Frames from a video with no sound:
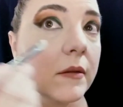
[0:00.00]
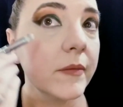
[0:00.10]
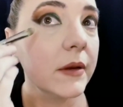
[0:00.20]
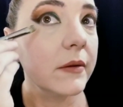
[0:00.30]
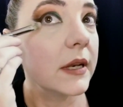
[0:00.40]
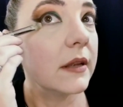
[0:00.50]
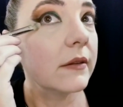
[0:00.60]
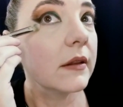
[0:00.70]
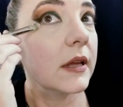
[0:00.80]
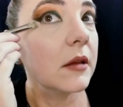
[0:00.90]
My wing needs
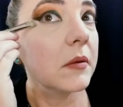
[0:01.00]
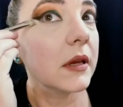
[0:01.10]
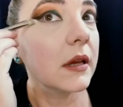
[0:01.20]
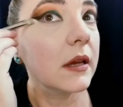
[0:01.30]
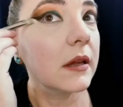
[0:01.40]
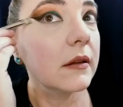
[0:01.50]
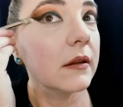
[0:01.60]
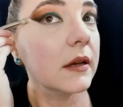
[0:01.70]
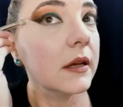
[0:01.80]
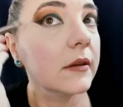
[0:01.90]
all the help I can get
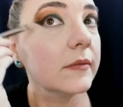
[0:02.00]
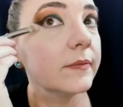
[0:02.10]
today.